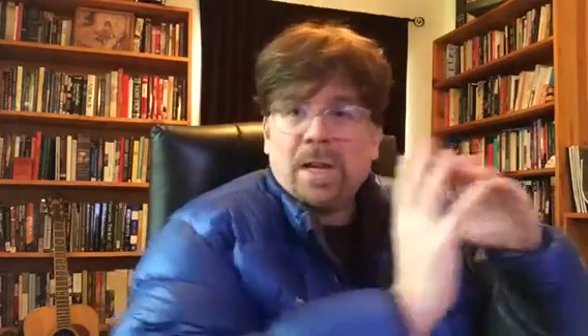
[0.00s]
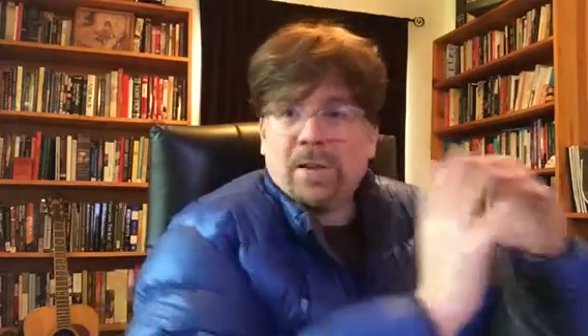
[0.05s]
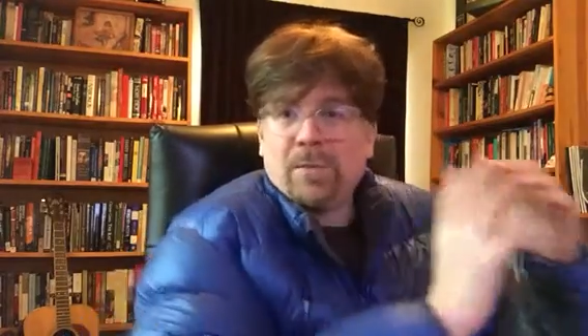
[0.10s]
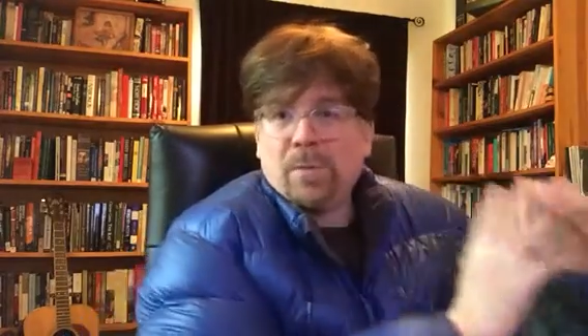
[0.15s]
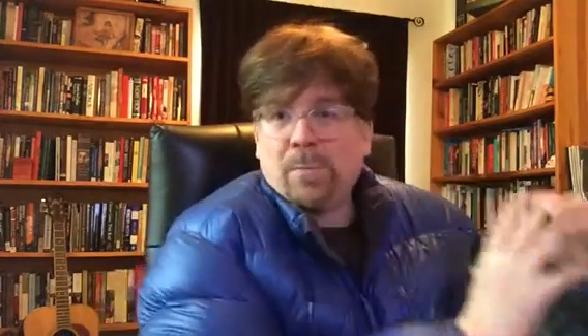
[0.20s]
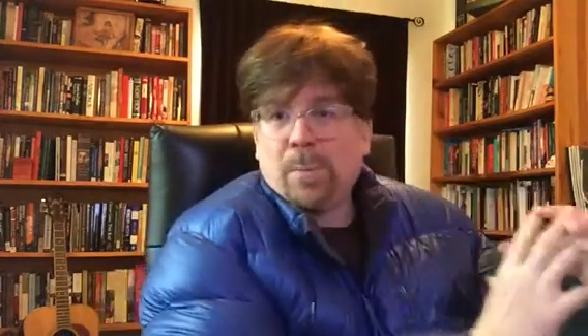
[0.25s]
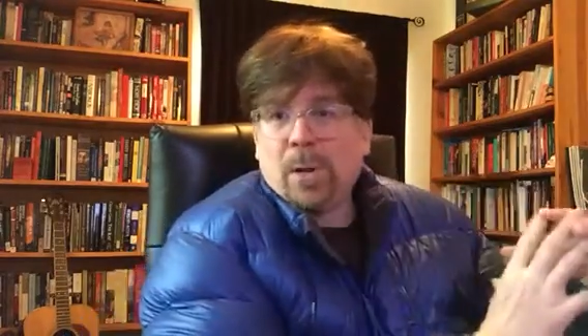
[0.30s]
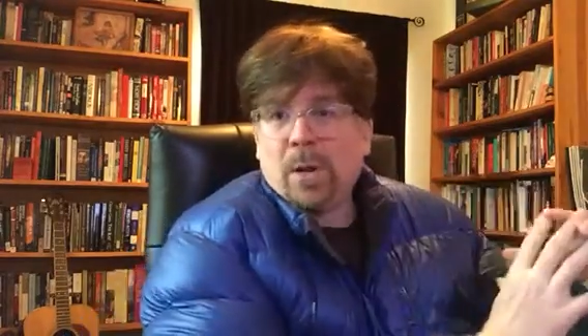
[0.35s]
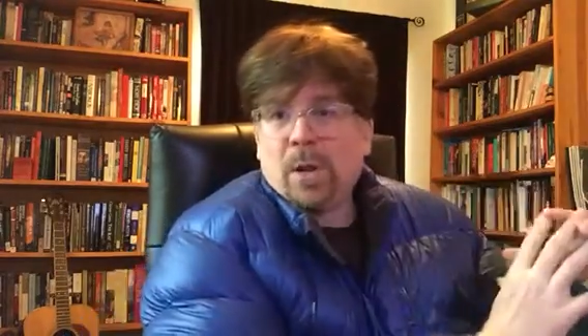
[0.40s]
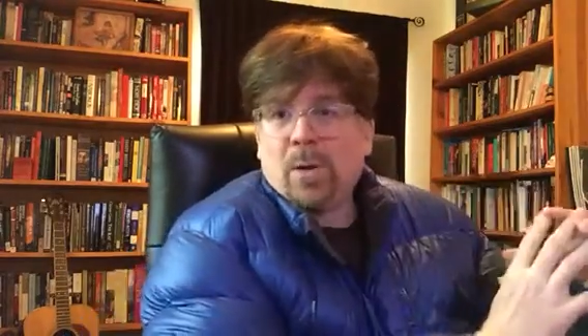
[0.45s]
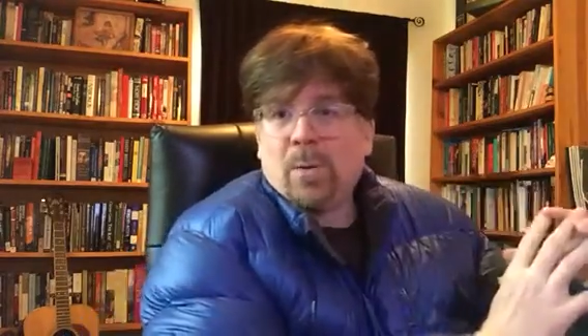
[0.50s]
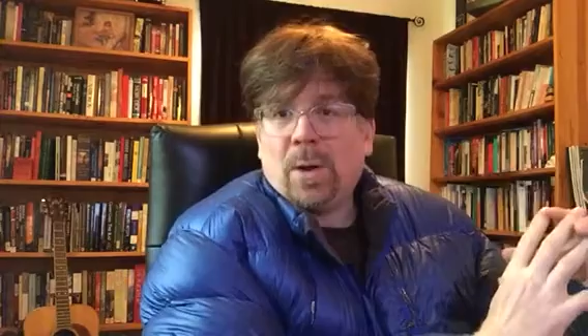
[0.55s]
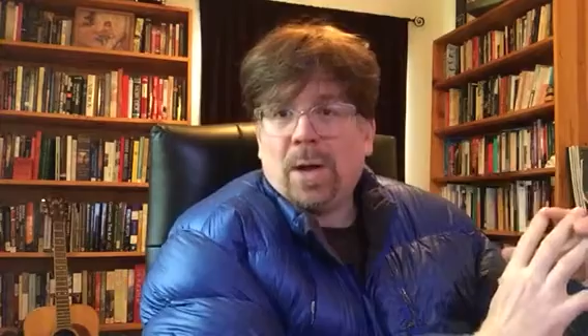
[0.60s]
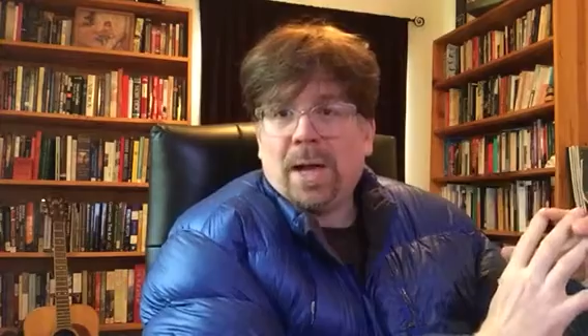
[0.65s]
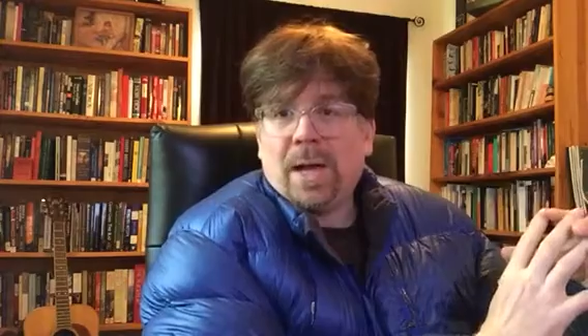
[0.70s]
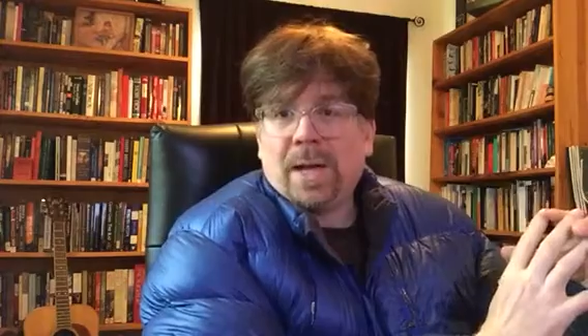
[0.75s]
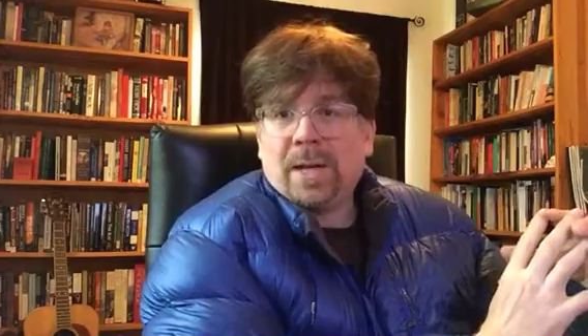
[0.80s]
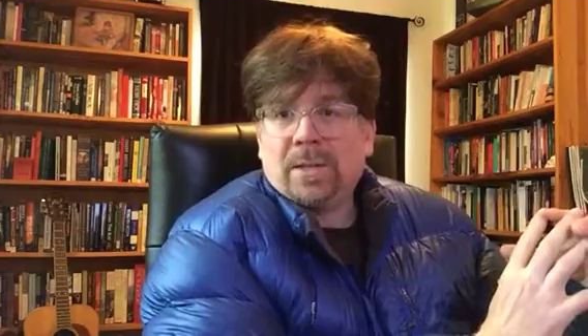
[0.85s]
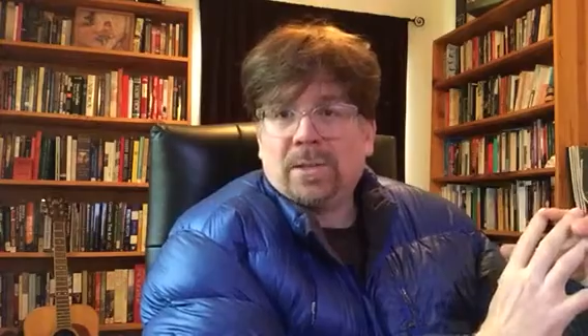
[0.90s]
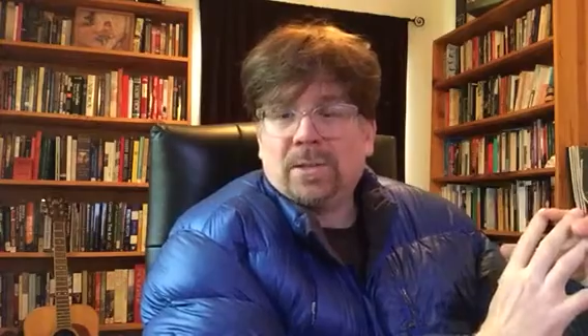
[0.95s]
different ball of
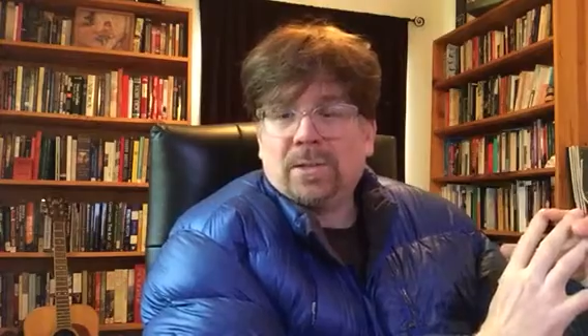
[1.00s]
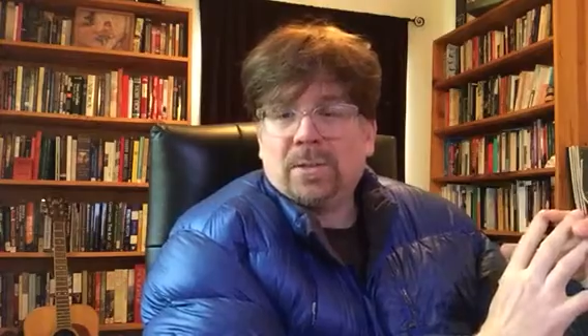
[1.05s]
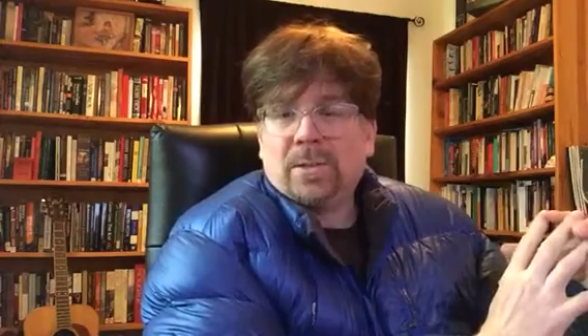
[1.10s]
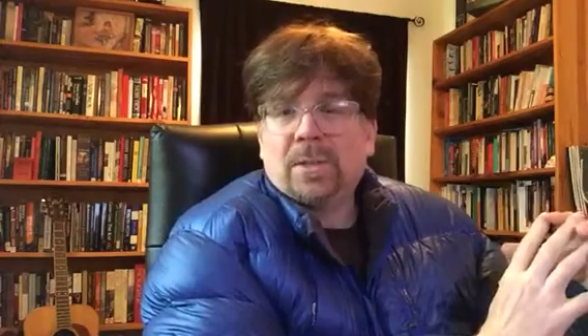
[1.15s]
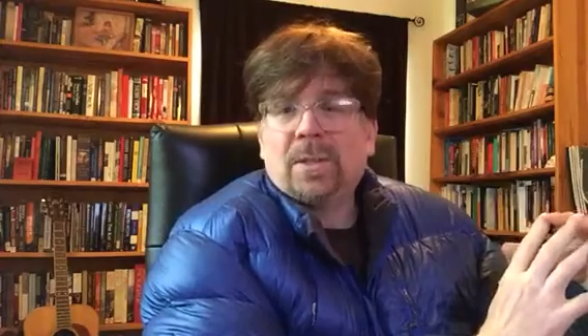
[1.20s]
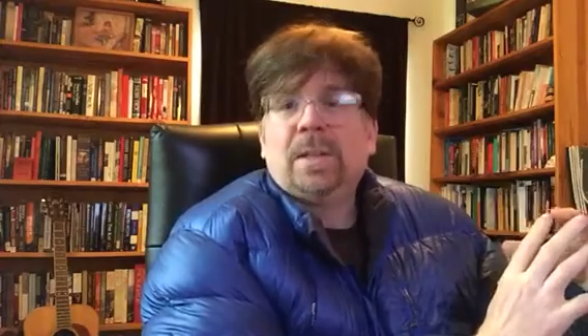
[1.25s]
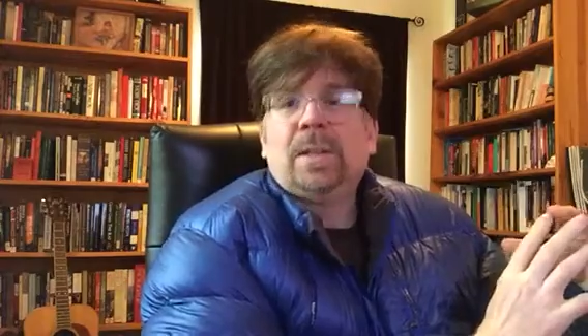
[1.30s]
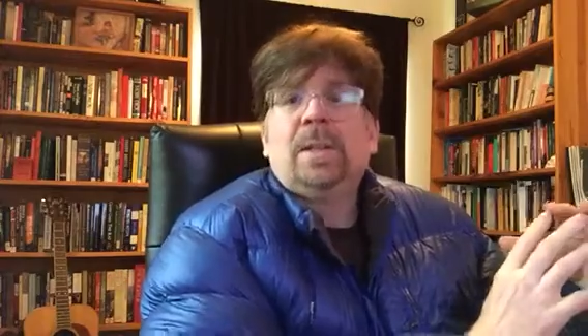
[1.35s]
wax.